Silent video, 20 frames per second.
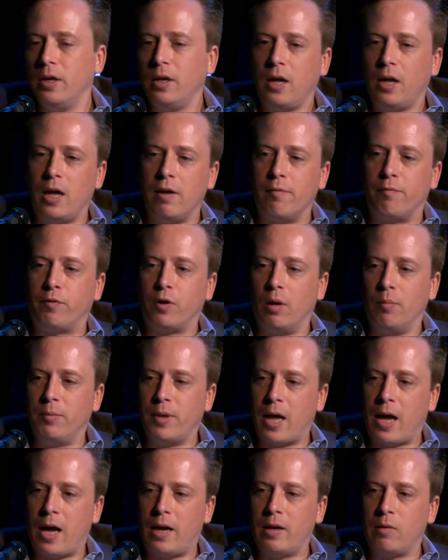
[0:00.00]
And from
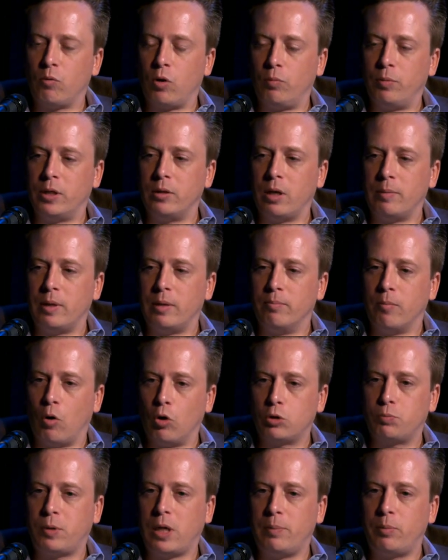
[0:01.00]
that,
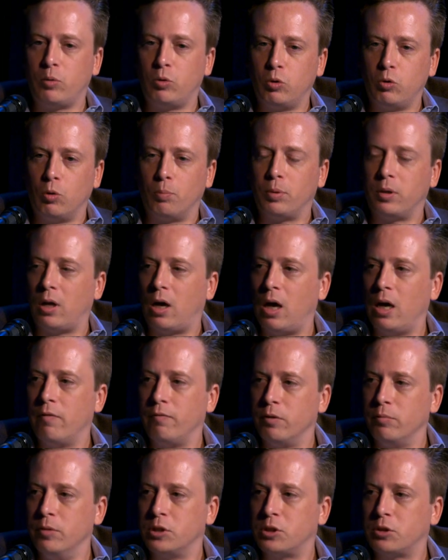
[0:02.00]
most people who apply of
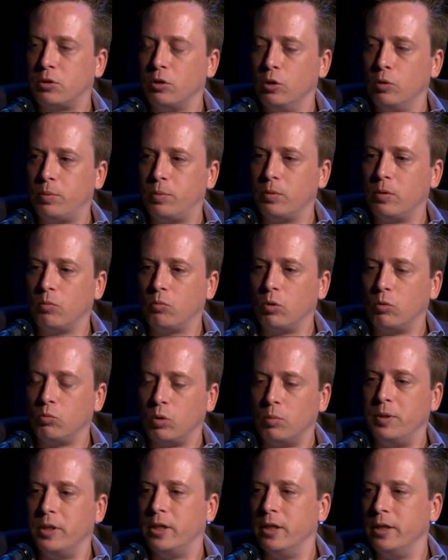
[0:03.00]
them in this group will
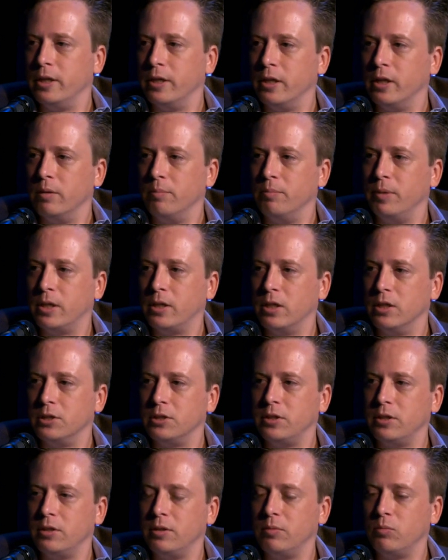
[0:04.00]
be getting in, because
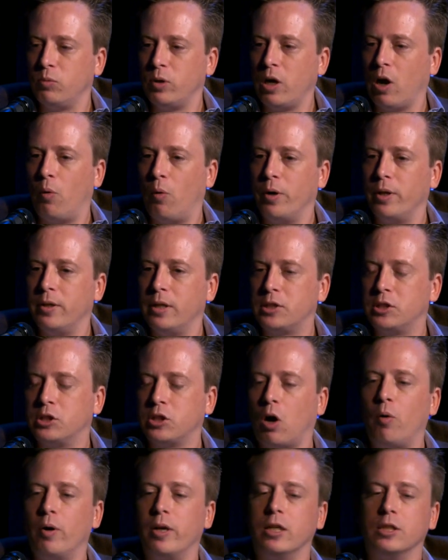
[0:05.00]
this is
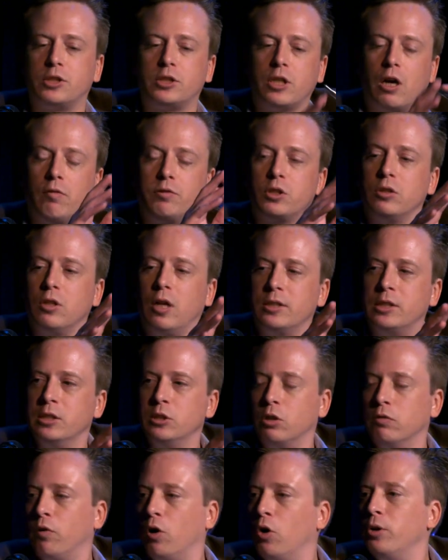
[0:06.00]
already a self-selecting
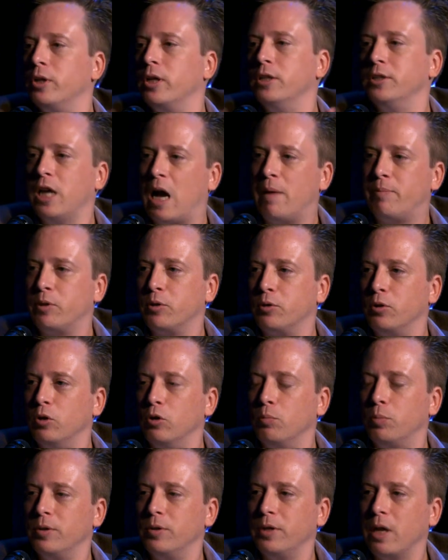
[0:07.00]
sort of early adapter
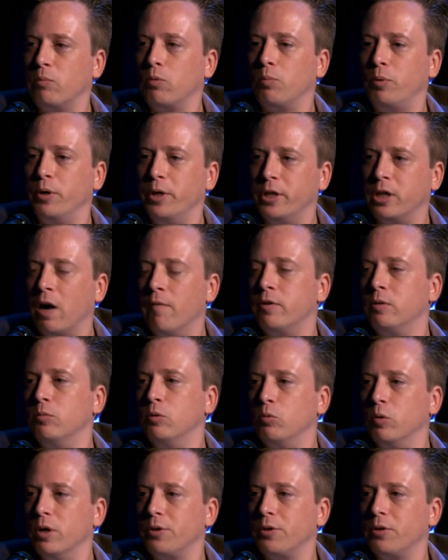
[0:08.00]
group that we're pretty comfortable
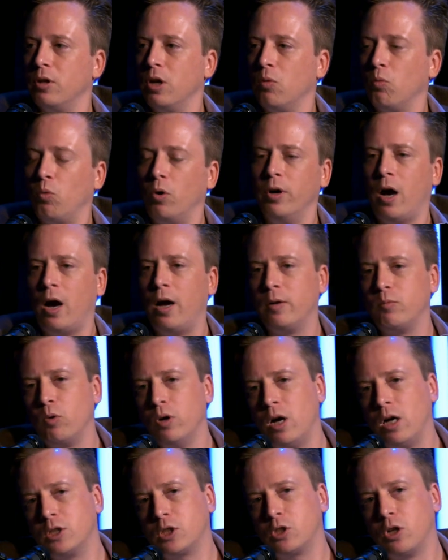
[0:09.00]
with. We're not
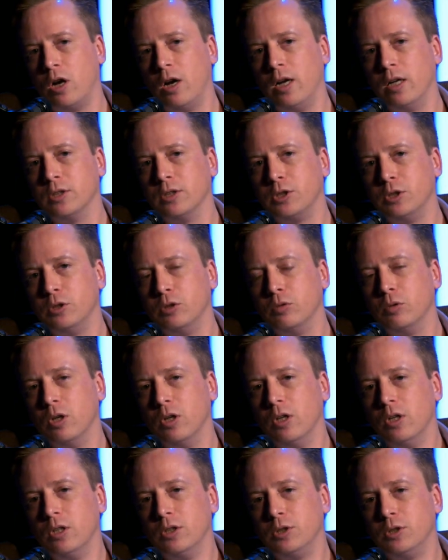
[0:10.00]
trying to
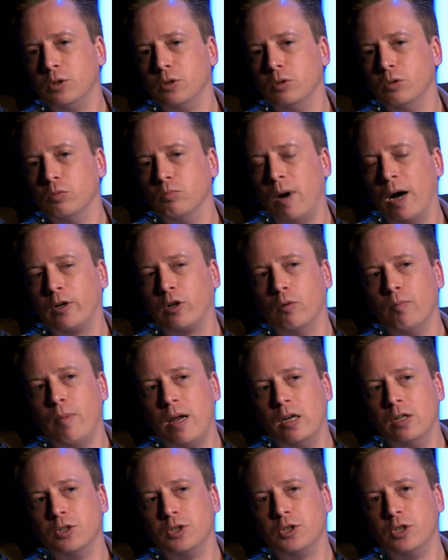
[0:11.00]

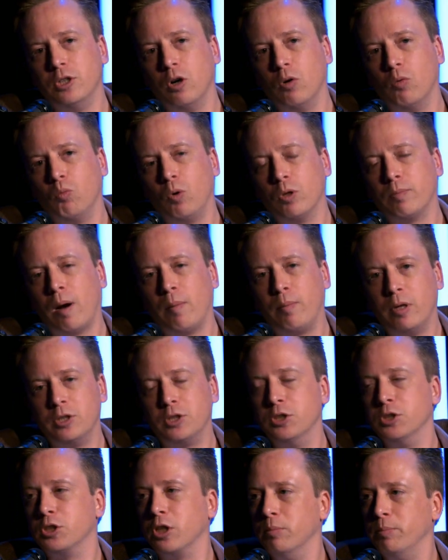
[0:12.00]
micromanage, what the
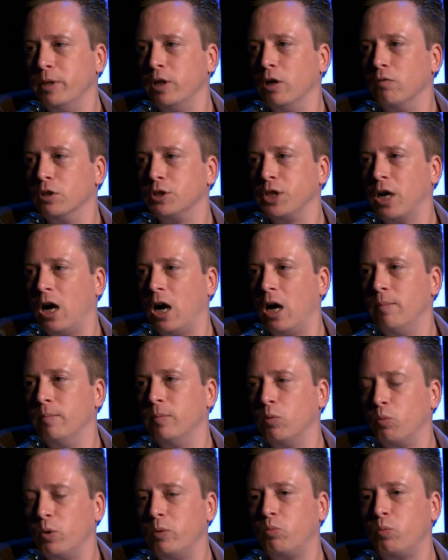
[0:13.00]
population is going to be over time, but
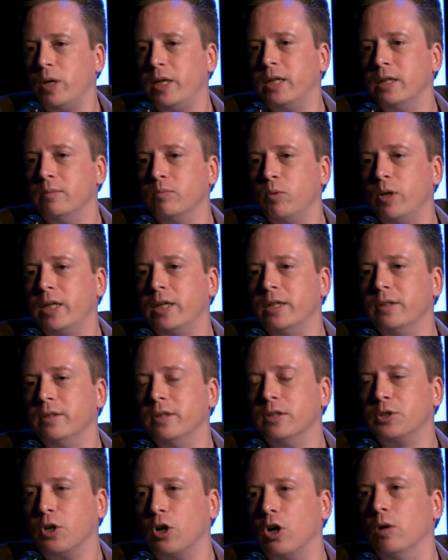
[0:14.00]
we can
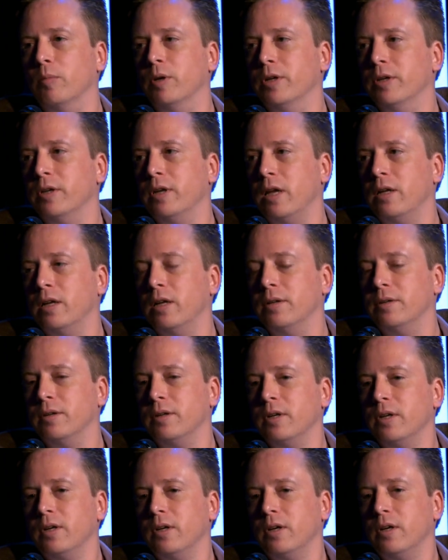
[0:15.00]
determine and
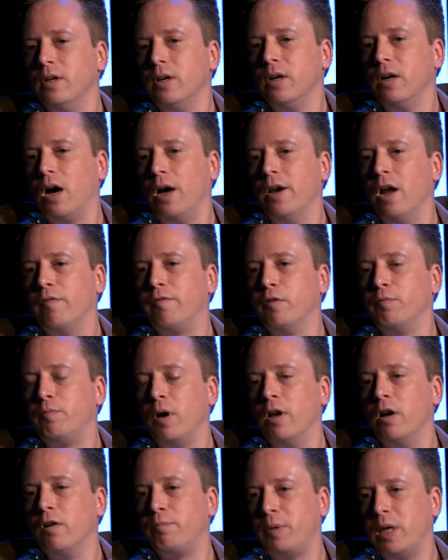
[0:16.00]

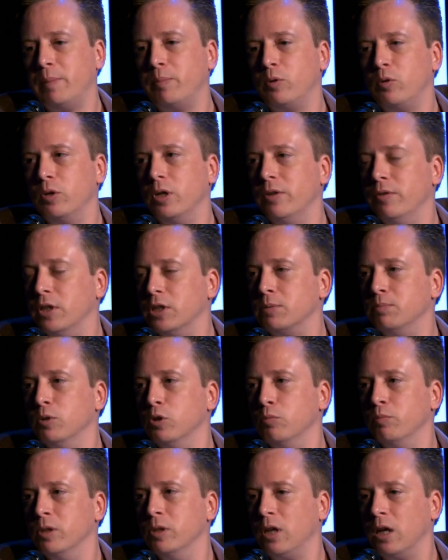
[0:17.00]
enough people in this
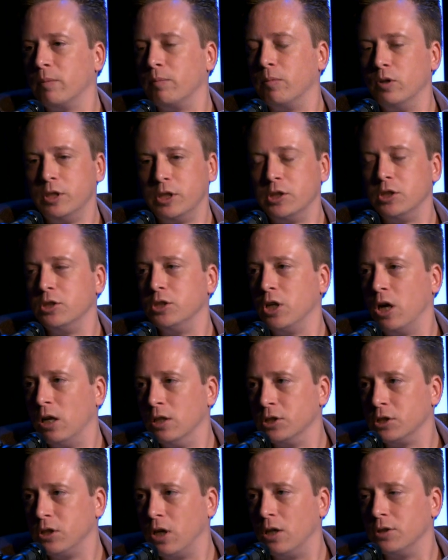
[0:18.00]
movement, like Birgitta
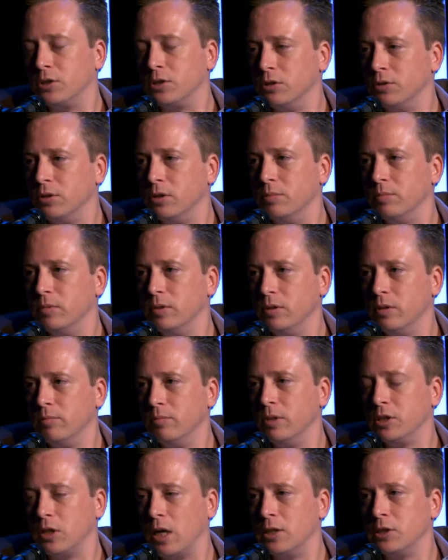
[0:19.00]
John's daughter,
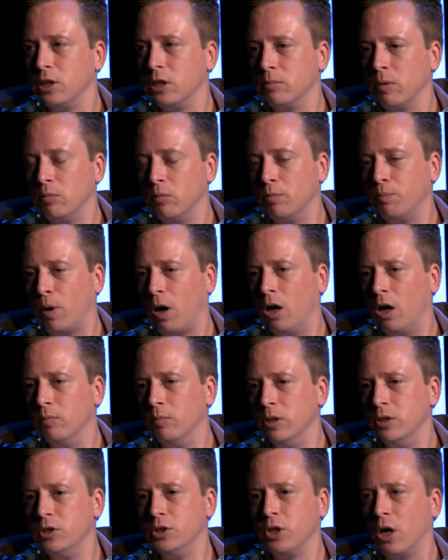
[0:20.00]
the Icelandic member of
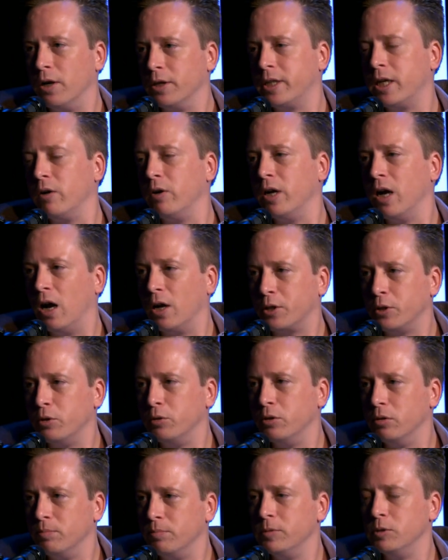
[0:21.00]
parliament, John Kerryaku,
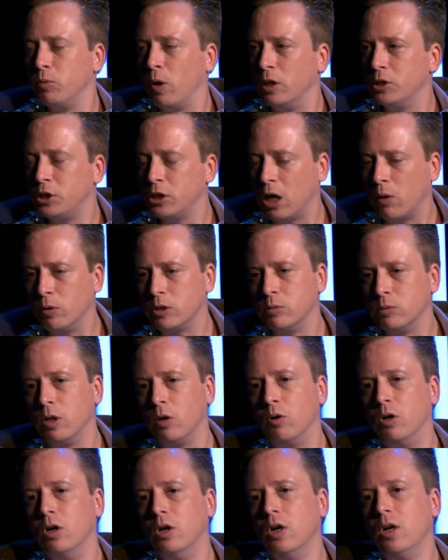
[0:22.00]
the CIA
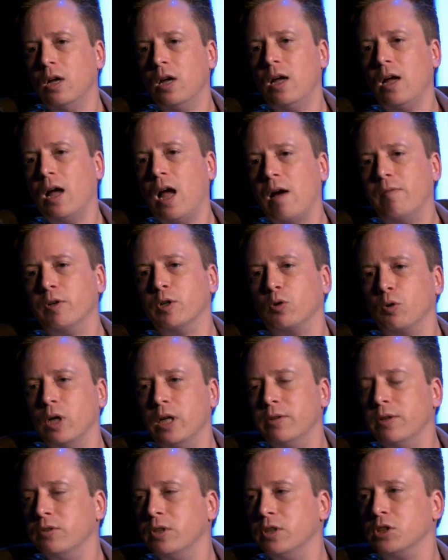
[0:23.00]
whistleblower, have agreed
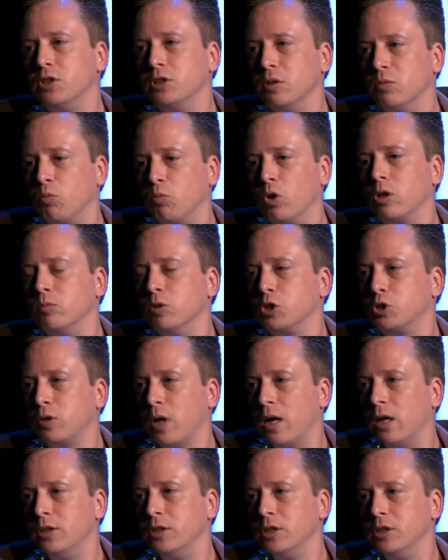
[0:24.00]
that this is a workable
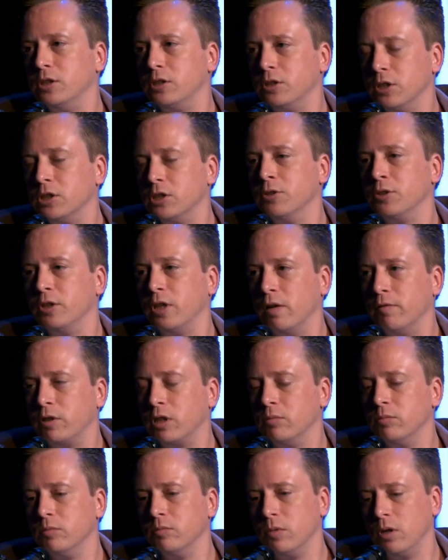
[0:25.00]
strategy to the extent that
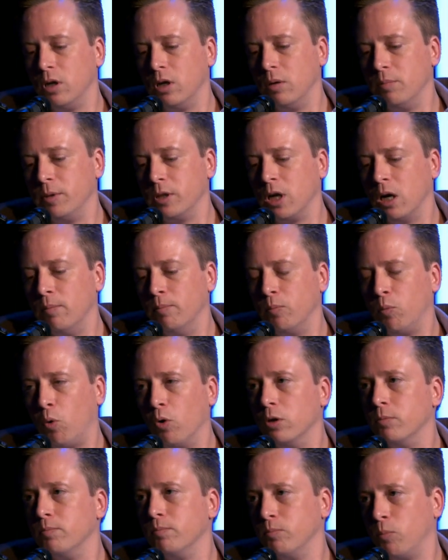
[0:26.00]
they've become
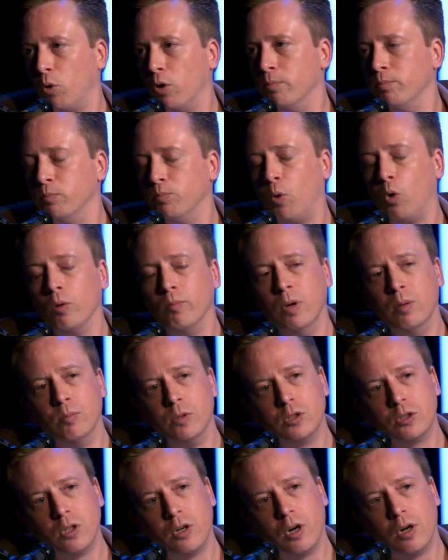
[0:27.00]
board
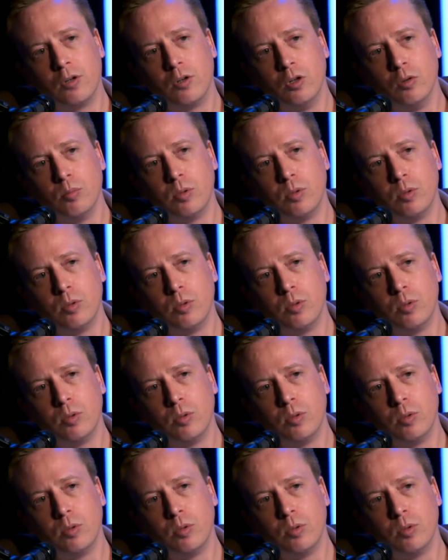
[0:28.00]
members on our group.